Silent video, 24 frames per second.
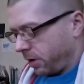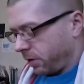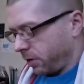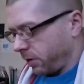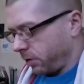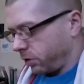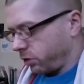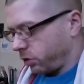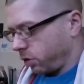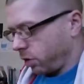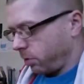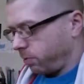
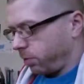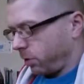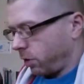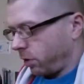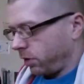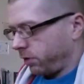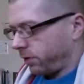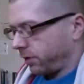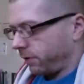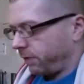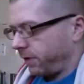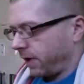The true
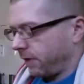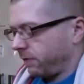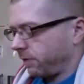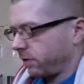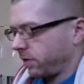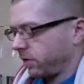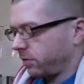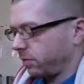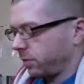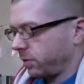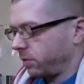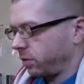points of
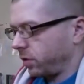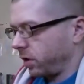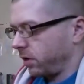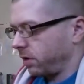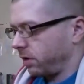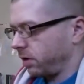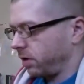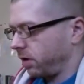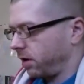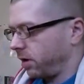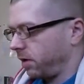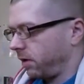difference between
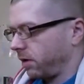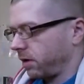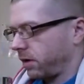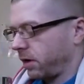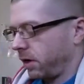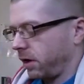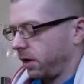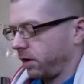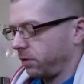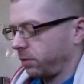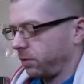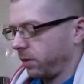the law and the
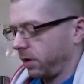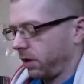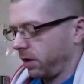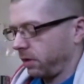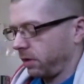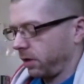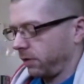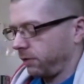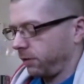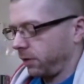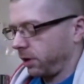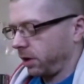gospel
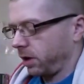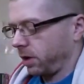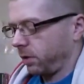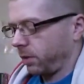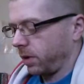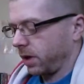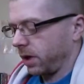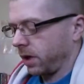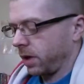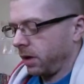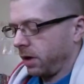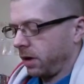are the
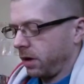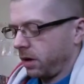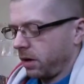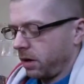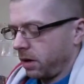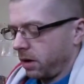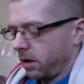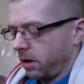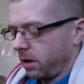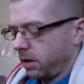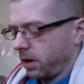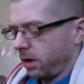following.
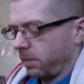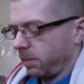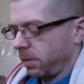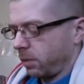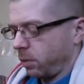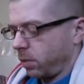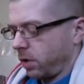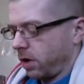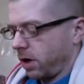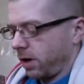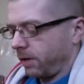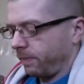Number
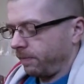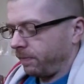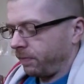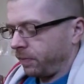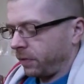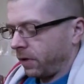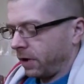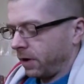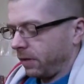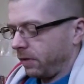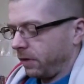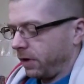one,
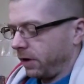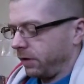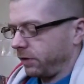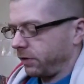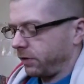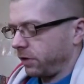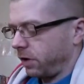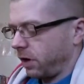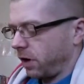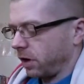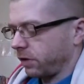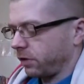
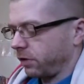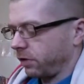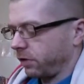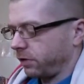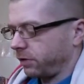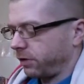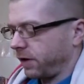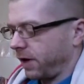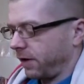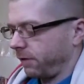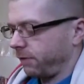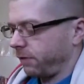these
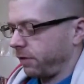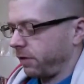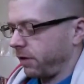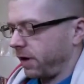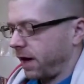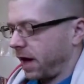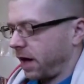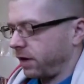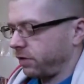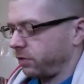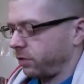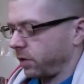doctrines
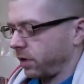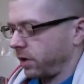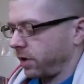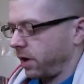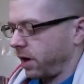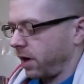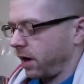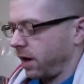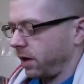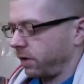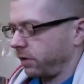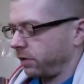differ as
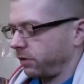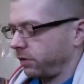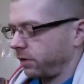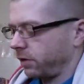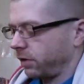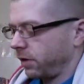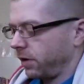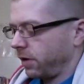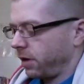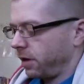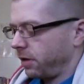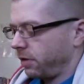
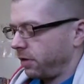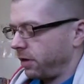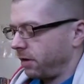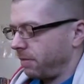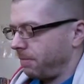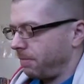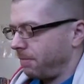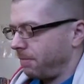regards the